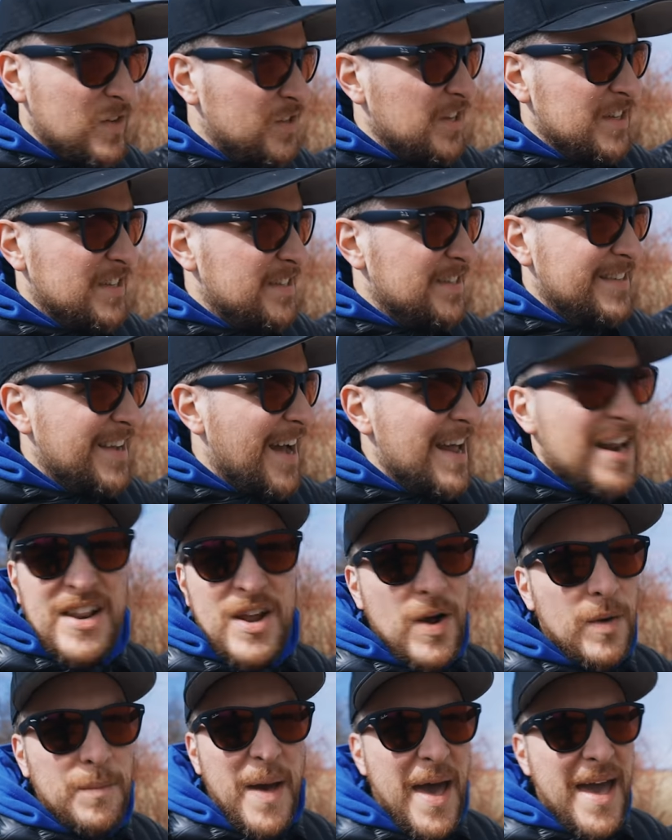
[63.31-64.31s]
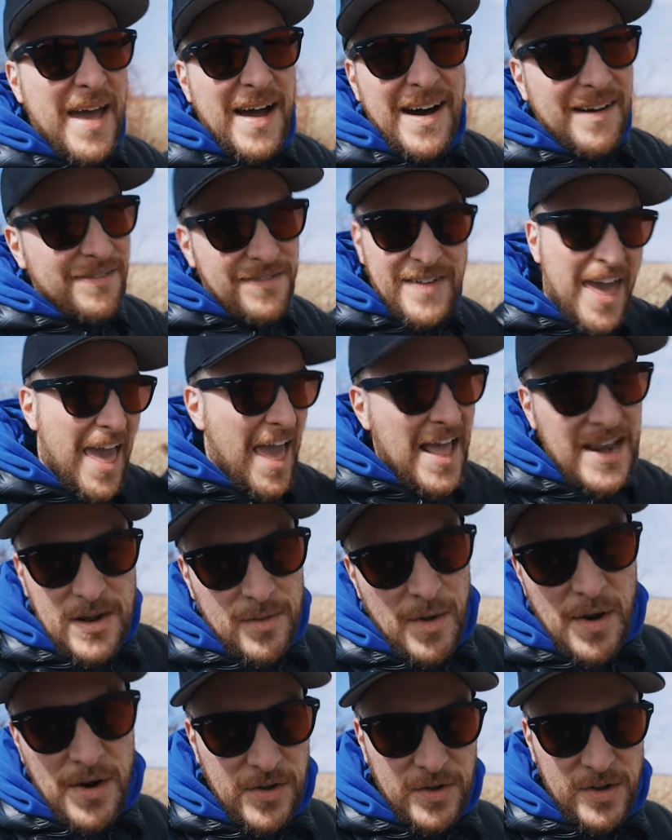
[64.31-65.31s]
There's just kind of no payoff
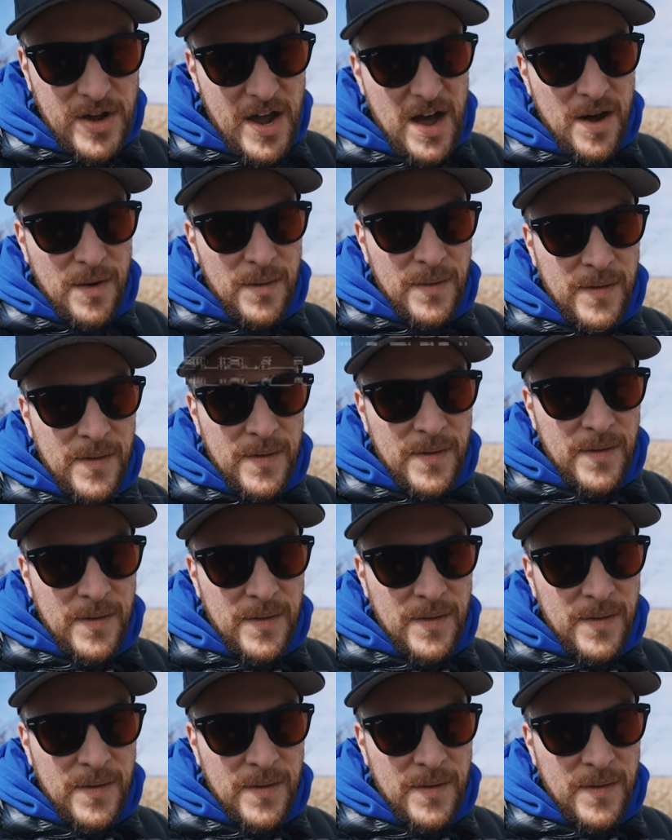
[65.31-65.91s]
anywhere you go.